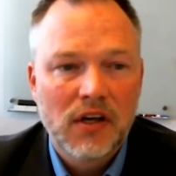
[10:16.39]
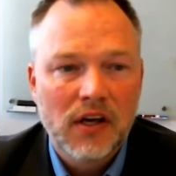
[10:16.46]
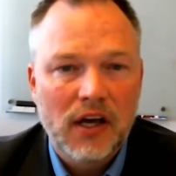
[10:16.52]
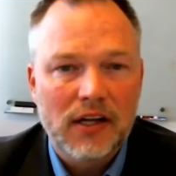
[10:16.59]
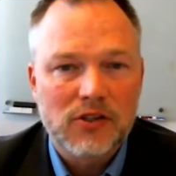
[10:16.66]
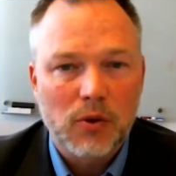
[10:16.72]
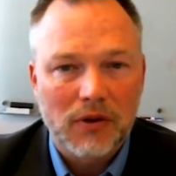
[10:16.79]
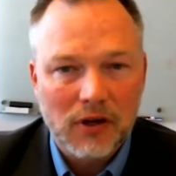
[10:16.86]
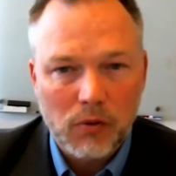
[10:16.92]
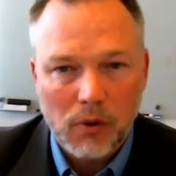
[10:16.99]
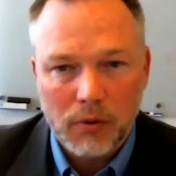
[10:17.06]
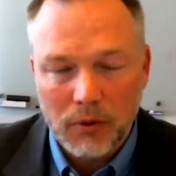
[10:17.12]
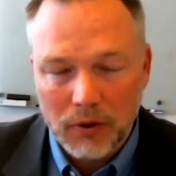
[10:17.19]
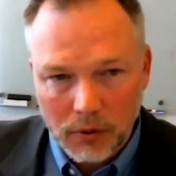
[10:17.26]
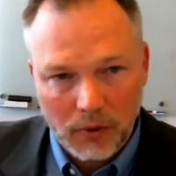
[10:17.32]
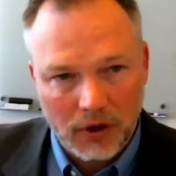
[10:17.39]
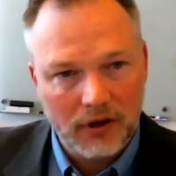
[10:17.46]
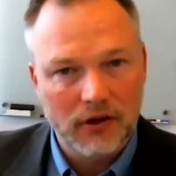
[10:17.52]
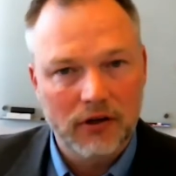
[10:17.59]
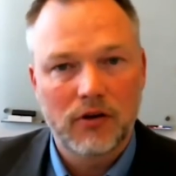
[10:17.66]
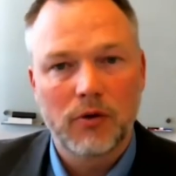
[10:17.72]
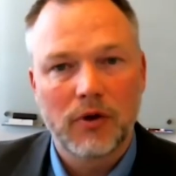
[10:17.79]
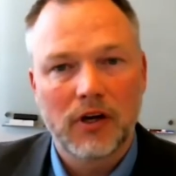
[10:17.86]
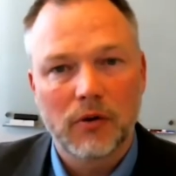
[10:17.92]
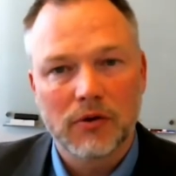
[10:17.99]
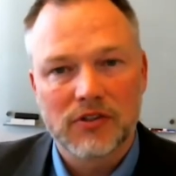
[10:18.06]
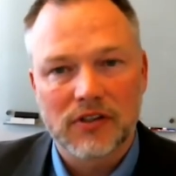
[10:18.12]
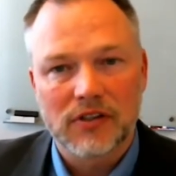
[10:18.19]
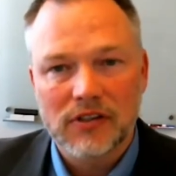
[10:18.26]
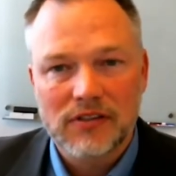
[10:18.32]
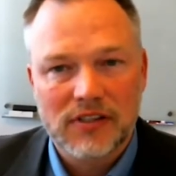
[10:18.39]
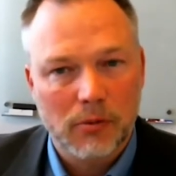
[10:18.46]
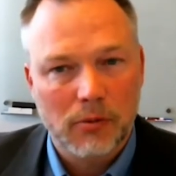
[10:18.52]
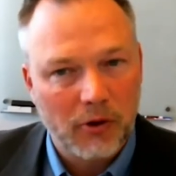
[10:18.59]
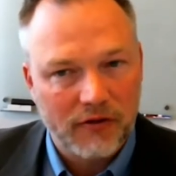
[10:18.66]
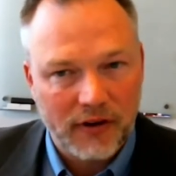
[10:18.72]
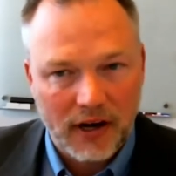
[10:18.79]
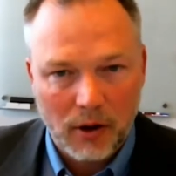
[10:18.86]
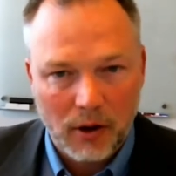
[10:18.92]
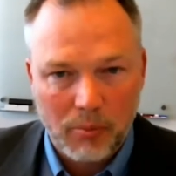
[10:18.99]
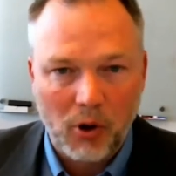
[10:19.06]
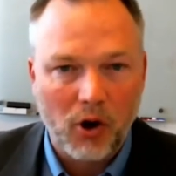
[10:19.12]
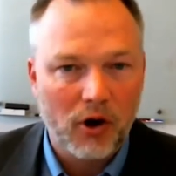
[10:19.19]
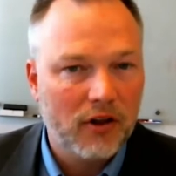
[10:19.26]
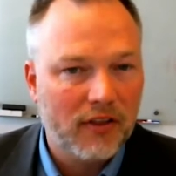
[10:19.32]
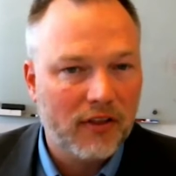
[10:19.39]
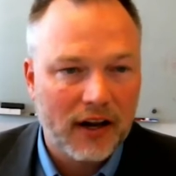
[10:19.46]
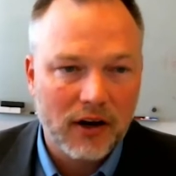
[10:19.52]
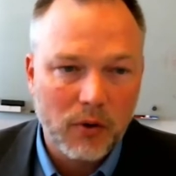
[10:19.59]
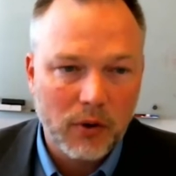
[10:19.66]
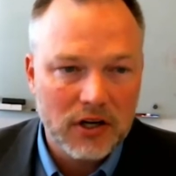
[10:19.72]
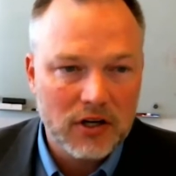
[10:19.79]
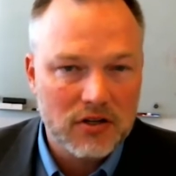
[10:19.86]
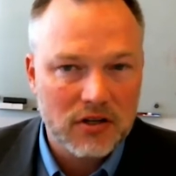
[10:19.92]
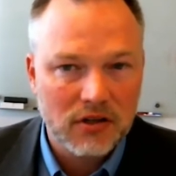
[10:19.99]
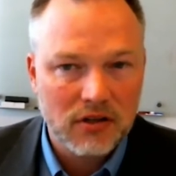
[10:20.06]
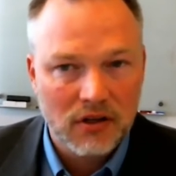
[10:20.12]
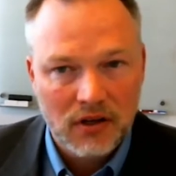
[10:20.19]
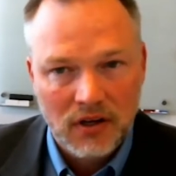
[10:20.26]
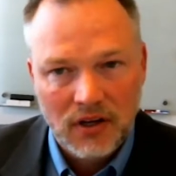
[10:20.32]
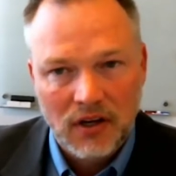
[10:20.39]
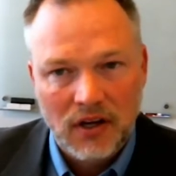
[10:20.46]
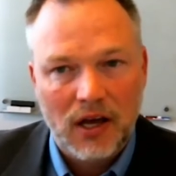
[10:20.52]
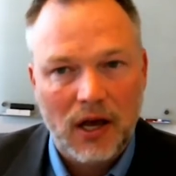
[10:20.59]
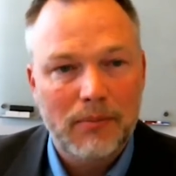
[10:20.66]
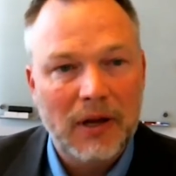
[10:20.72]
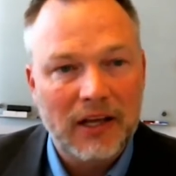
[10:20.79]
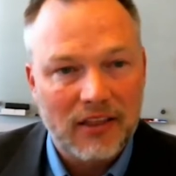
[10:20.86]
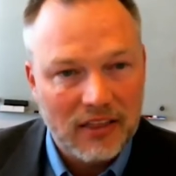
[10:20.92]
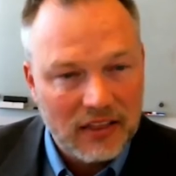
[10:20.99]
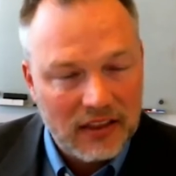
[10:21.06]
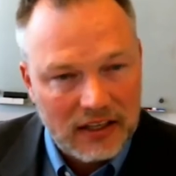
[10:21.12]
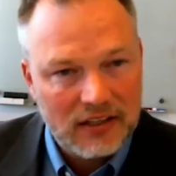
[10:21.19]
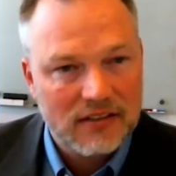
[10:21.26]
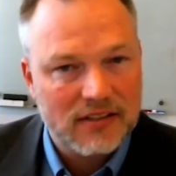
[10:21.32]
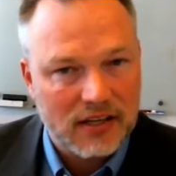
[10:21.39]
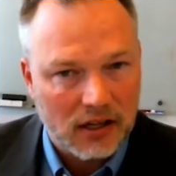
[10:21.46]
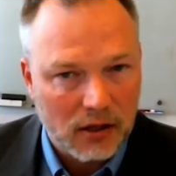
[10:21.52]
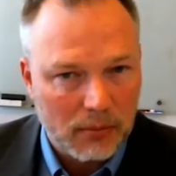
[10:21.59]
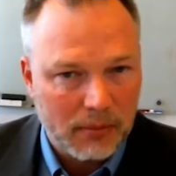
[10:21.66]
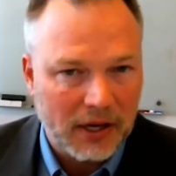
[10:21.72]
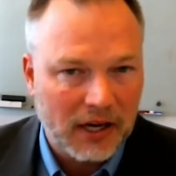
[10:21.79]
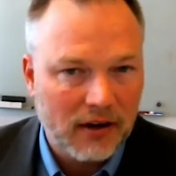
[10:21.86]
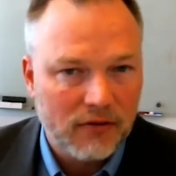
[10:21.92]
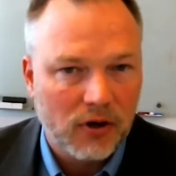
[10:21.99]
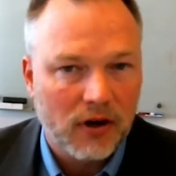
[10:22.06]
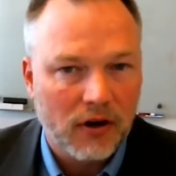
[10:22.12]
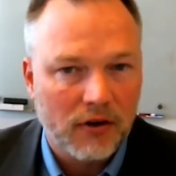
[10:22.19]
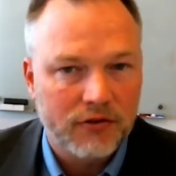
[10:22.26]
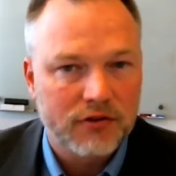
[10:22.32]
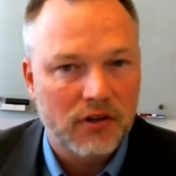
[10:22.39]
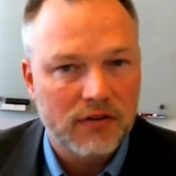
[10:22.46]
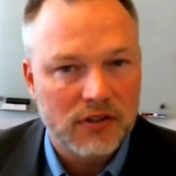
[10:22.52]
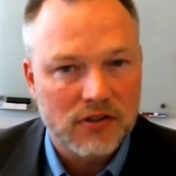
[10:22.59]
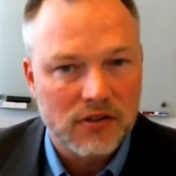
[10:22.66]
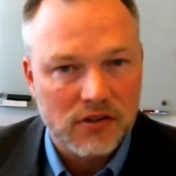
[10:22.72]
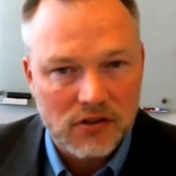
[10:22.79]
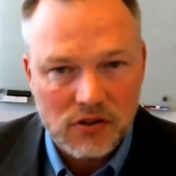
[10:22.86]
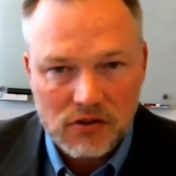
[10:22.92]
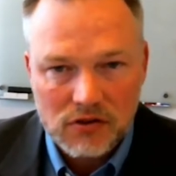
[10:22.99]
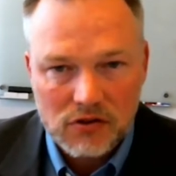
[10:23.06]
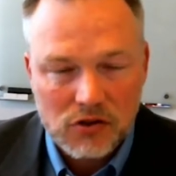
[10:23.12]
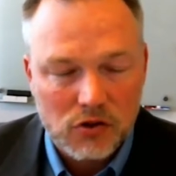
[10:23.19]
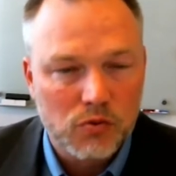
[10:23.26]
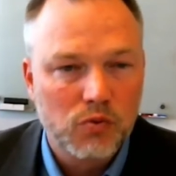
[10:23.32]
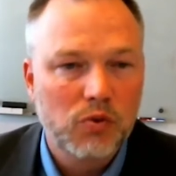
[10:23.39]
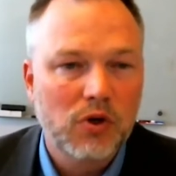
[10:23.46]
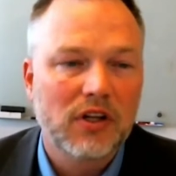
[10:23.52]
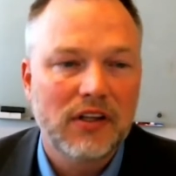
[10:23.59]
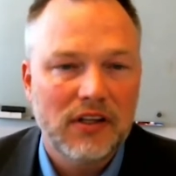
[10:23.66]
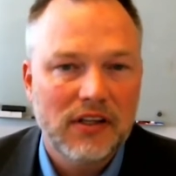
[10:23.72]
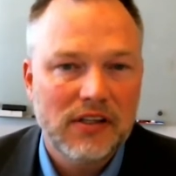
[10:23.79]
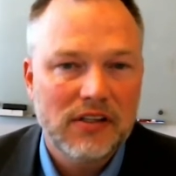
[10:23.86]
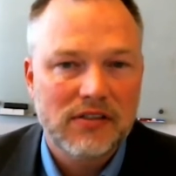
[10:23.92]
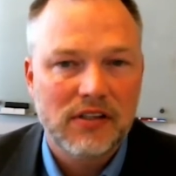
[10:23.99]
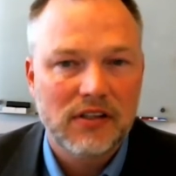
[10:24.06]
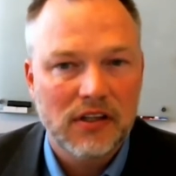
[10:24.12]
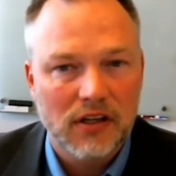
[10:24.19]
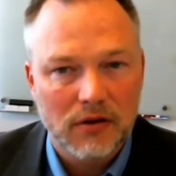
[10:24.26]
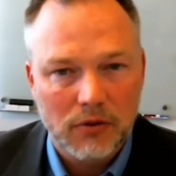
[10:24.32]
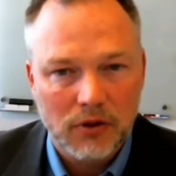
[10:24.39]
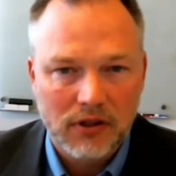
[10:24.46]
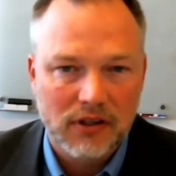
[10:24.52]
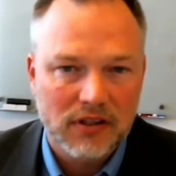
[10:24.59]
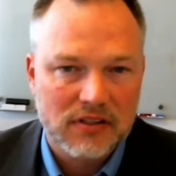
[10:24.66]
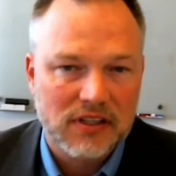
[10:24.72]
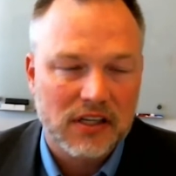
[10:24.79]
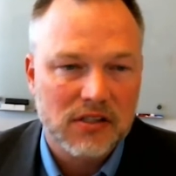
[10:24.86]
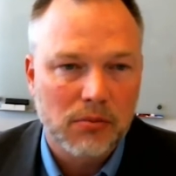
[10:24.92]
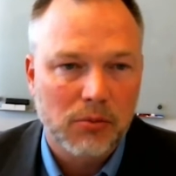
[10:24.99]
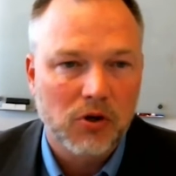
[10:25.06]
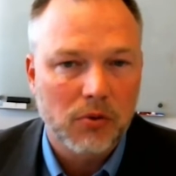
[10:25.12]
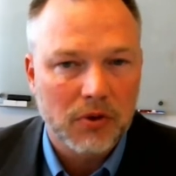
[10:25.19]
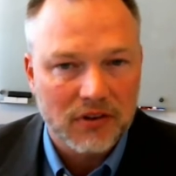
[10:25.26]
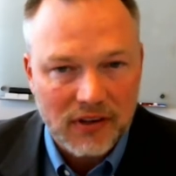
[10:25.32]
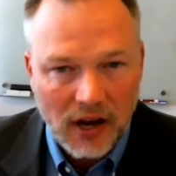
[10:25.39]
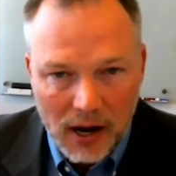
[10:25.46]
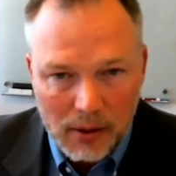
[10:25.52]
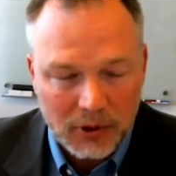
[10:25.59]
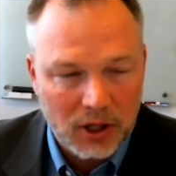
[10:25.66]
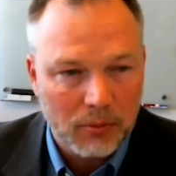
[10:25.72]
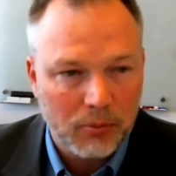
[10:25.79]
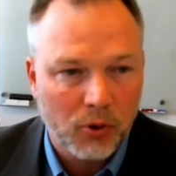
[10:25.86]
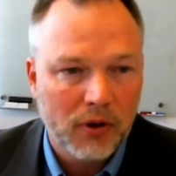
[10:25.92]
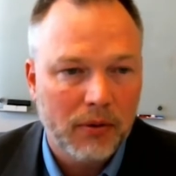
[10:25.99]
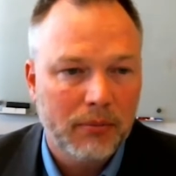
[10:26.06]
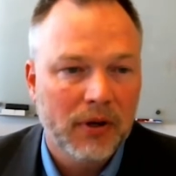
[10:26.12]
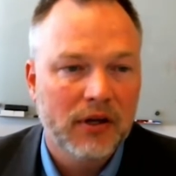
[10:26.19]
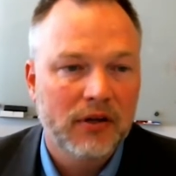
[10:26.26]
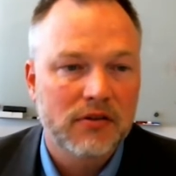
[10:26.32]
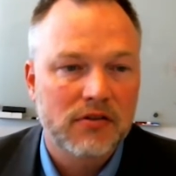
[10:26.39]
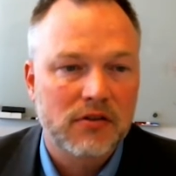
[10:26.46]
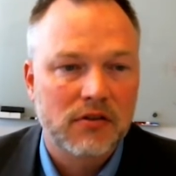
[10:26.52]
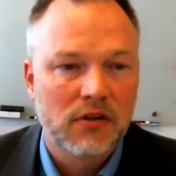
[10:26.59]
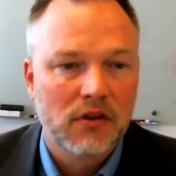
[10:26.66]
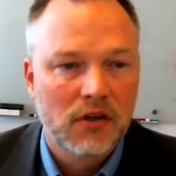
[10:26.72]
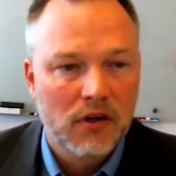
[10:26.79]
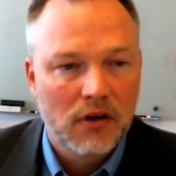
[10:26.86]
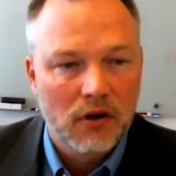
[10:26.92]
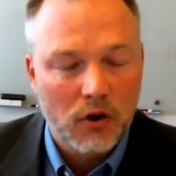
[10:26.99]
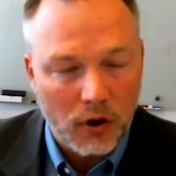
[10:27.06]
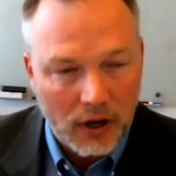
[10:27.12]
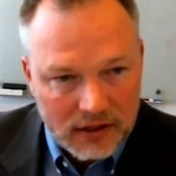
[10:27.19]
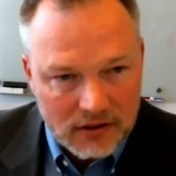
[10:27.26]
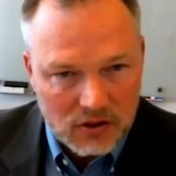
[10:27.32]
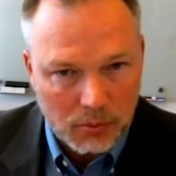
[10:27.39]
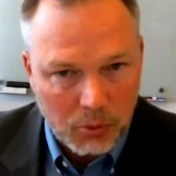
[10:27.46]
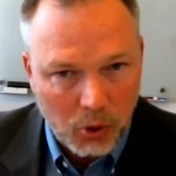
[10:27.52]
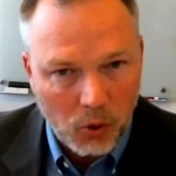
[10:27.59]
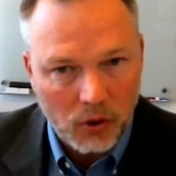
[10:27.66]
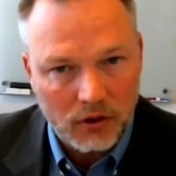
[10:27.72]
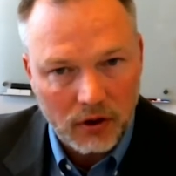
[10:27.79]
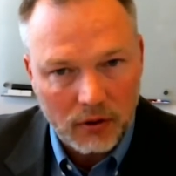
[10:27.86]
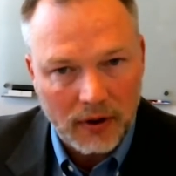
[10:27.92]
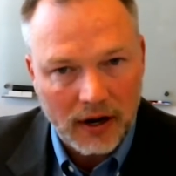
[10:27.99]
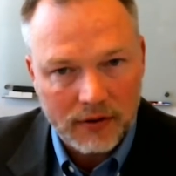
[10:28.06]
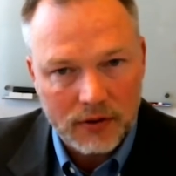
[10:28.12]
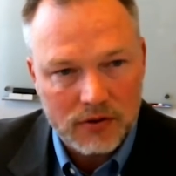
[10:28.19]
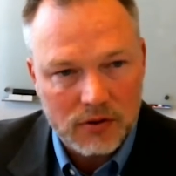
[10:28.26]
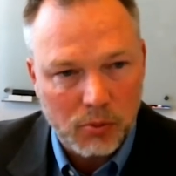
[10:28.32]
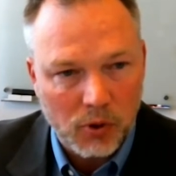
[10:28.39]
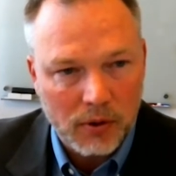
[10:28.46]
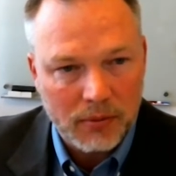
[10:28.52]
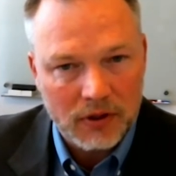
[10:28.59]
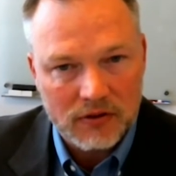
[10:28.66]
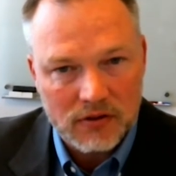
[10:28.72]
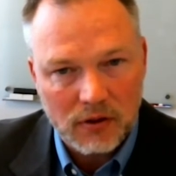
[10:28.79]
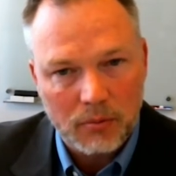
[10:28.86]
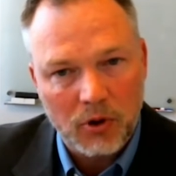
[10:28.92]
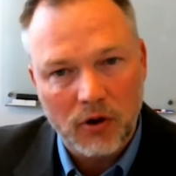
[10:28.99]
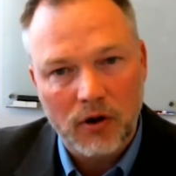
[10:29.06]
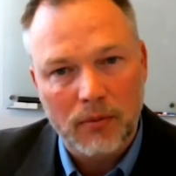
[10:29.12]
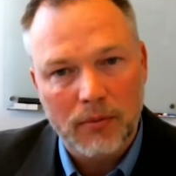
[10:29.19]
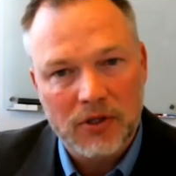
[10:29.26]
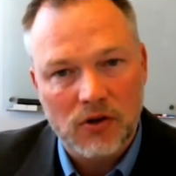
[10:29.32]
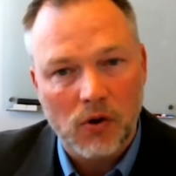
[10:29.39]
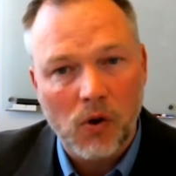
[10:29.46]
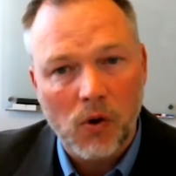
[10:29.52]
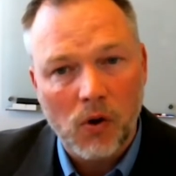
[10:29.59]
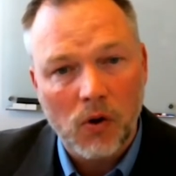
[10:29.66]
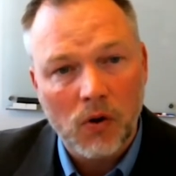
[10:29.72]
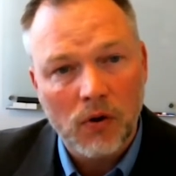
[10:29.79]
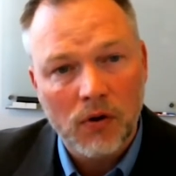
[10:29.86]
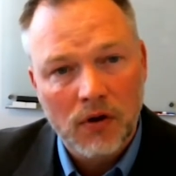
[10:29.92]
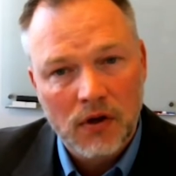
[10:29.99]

And so I think what we really wanted to do here was at least simplify a part of that equation and make these telebehavioral health services just really easy and really accessible with timely appointments, great support around those appointments and the program as a whole,